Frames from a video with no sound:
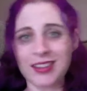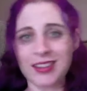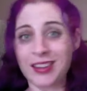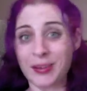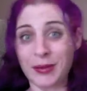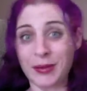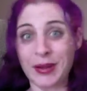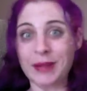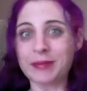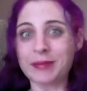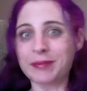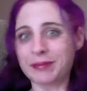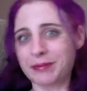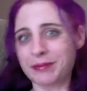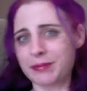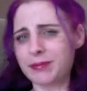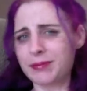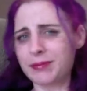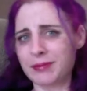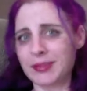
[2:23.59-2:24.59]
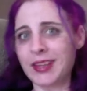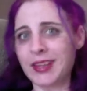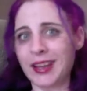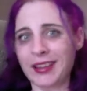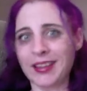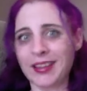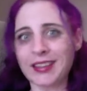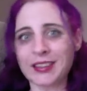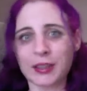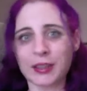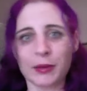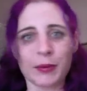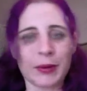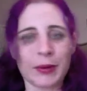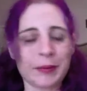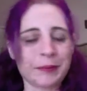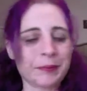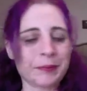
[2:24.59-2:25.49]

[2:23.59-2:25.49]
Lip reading: Anyway, yeah, that's a good one.